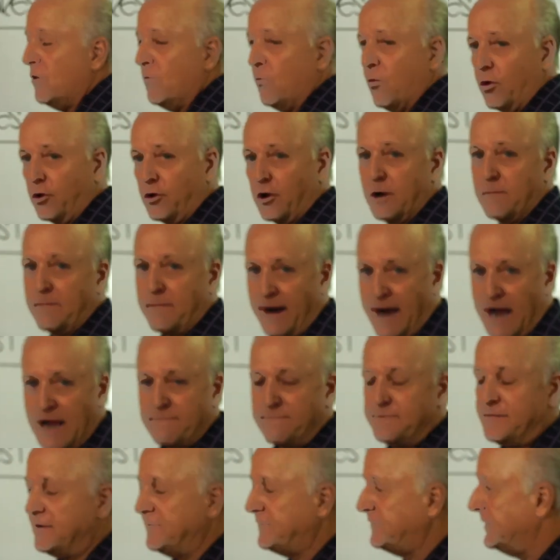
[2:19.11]
we're going to buy
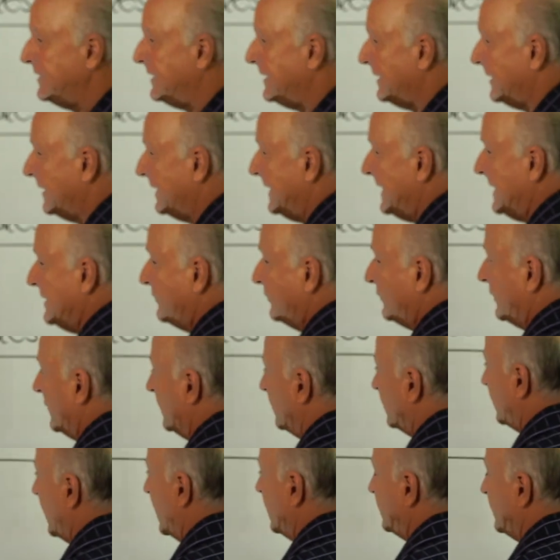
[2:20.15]
15 leads. We're going
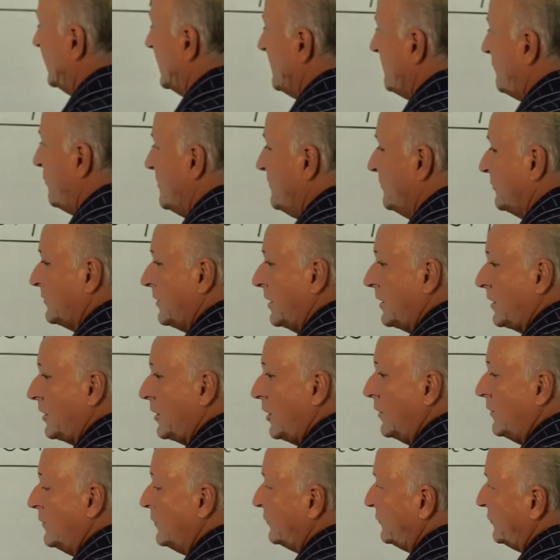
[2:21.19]
to set 10 appointments. We're going to
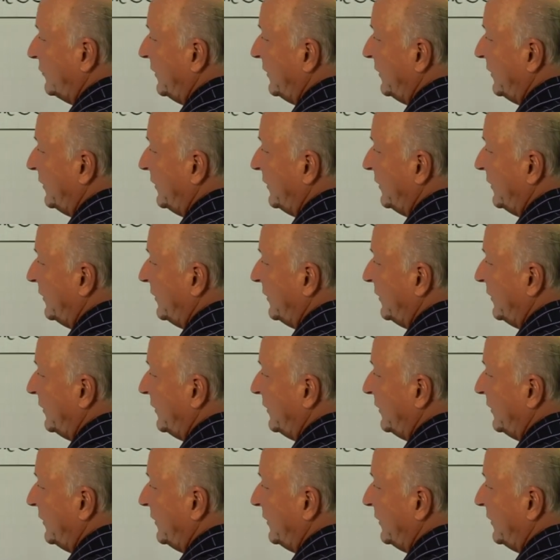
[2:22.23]
close